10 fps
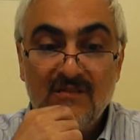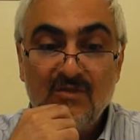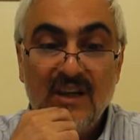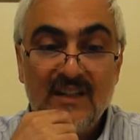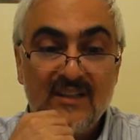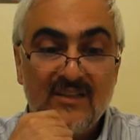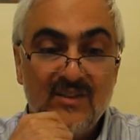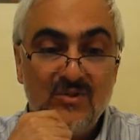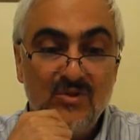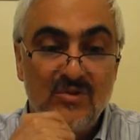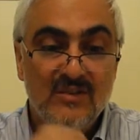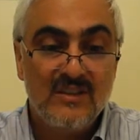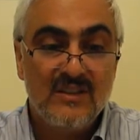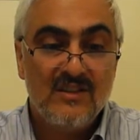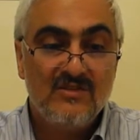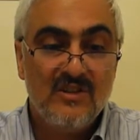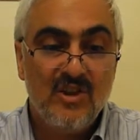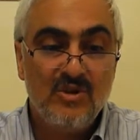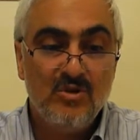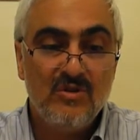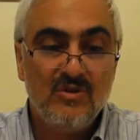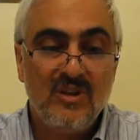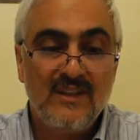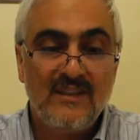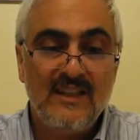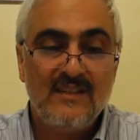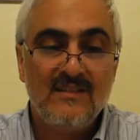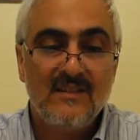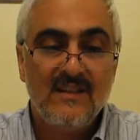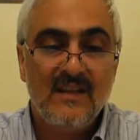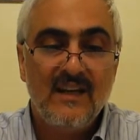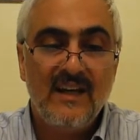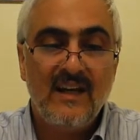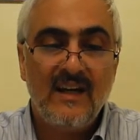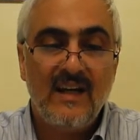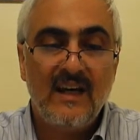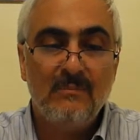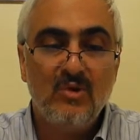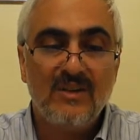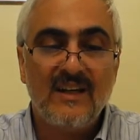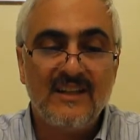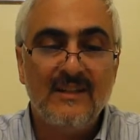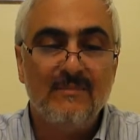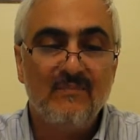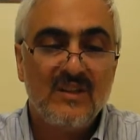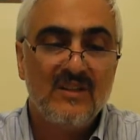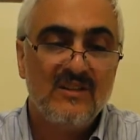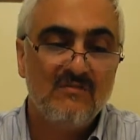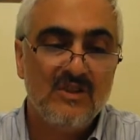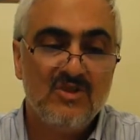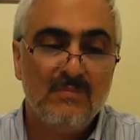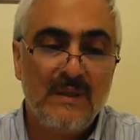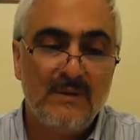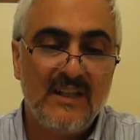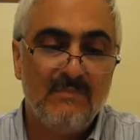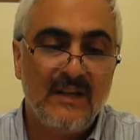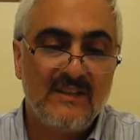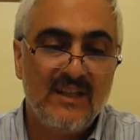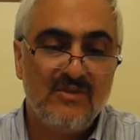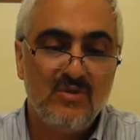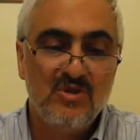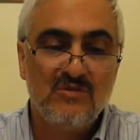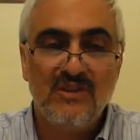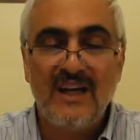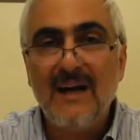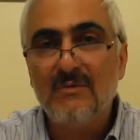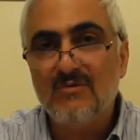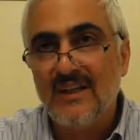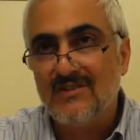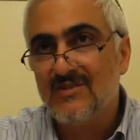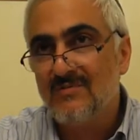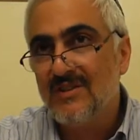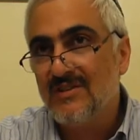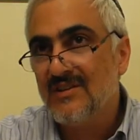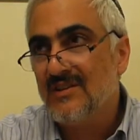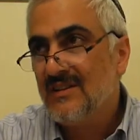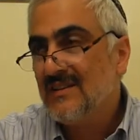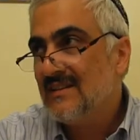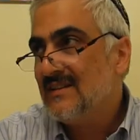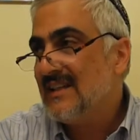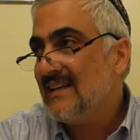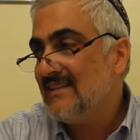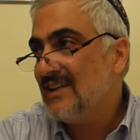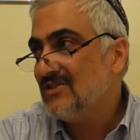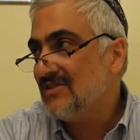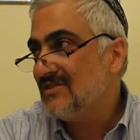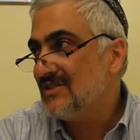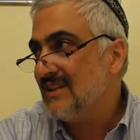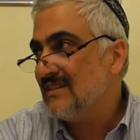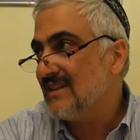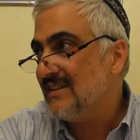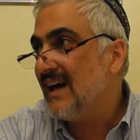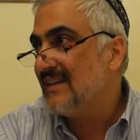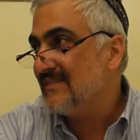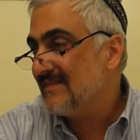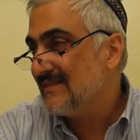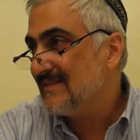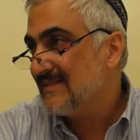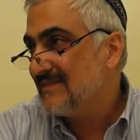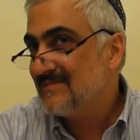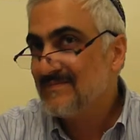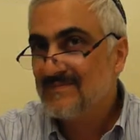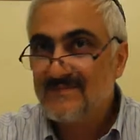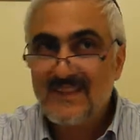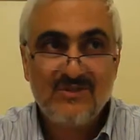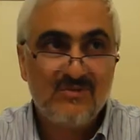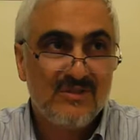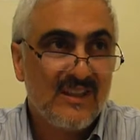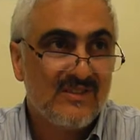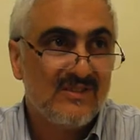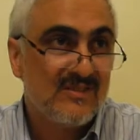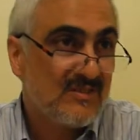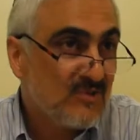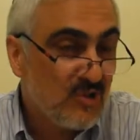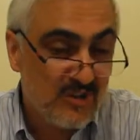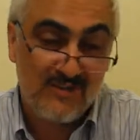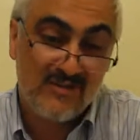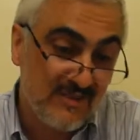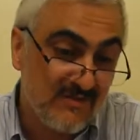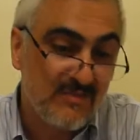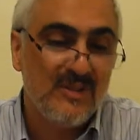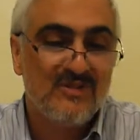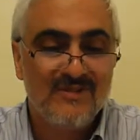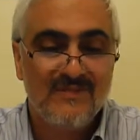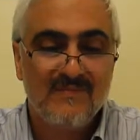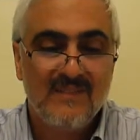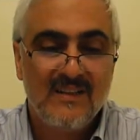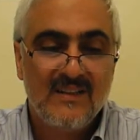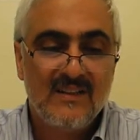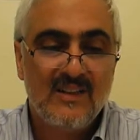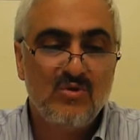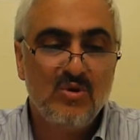of writing a tattoo. Shehayu nohagin amoraim. The original people that made tattoos were the Amorites, one of the 10 nations in Canaan. That's according to the information. They